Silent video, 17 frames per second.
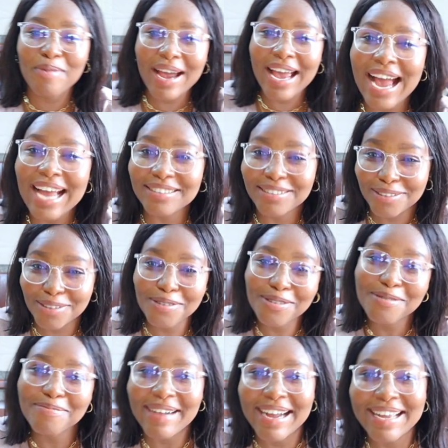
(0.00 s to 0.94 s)
is where I do
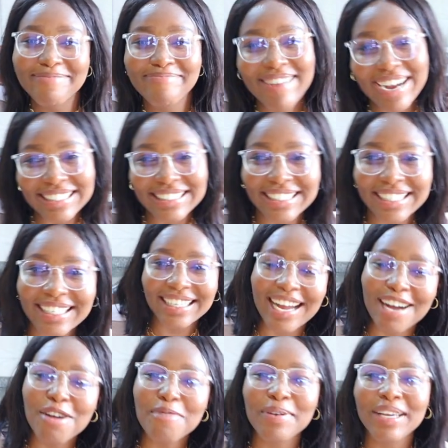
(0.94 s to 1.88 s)
my magic.
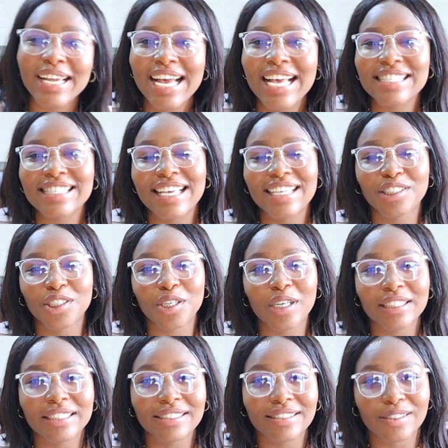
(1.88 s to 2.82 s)
I hope you guys
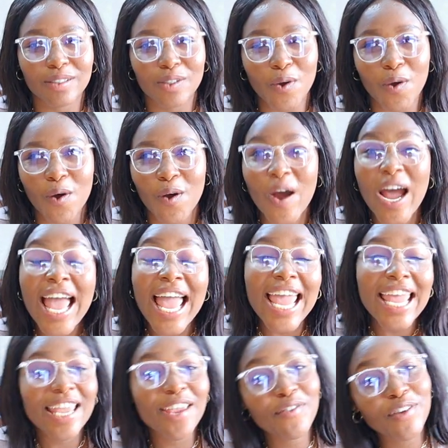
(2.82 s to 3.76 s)
enjoyed this tour.
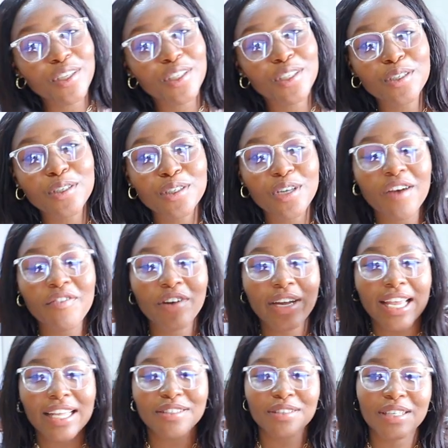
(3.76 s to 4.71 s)
If you do, don't
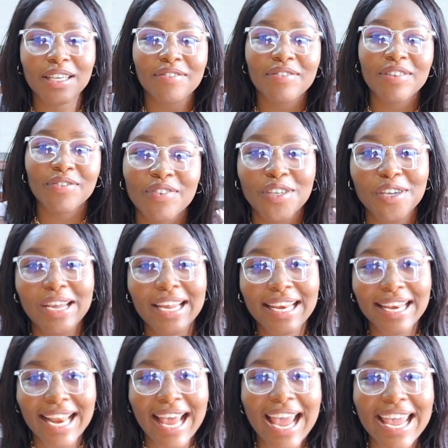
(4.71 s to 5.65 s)
forget to give this video
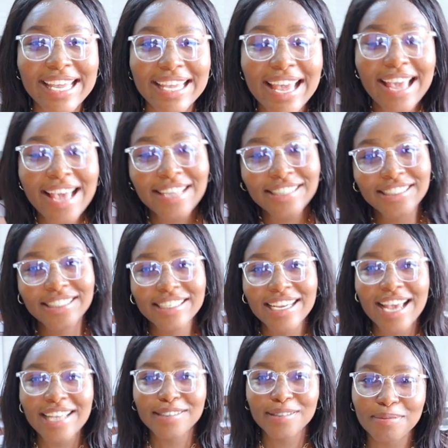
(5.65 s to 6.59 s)
a like,
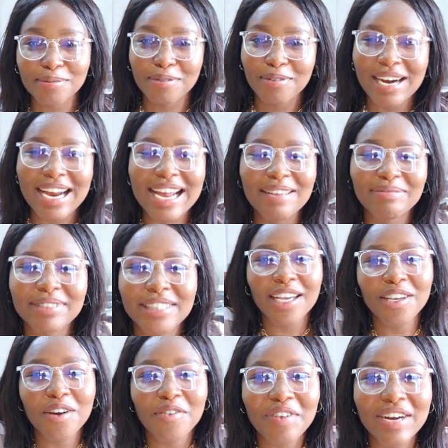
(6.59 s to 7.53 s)
share, subscribe,
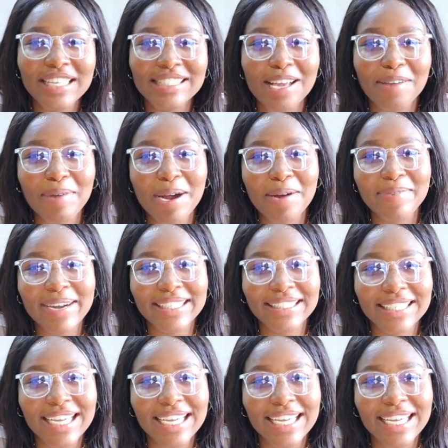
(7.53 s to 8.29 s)
tell your friends about my